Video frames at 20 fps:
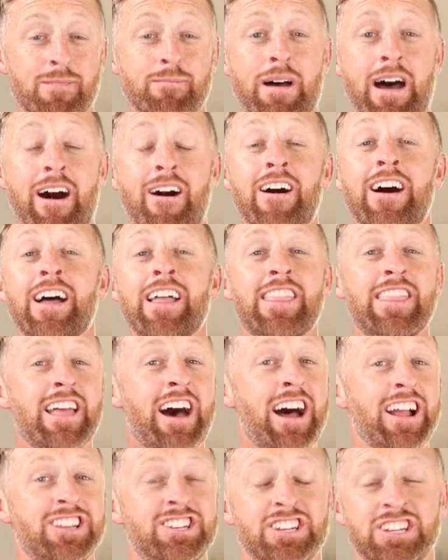about
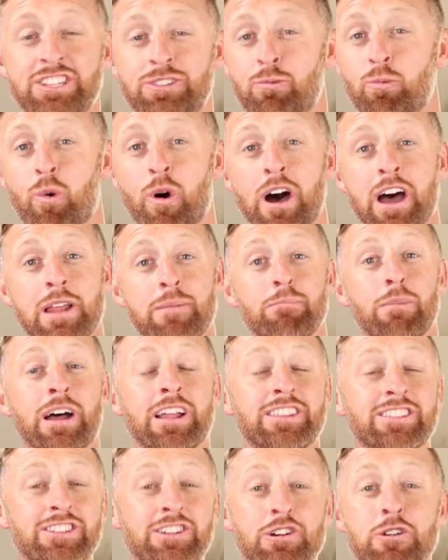not just one,
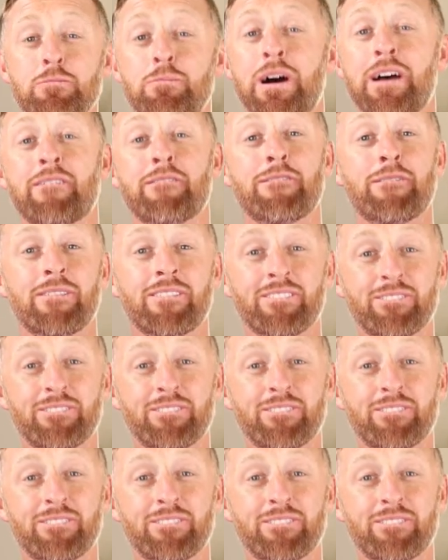but two, but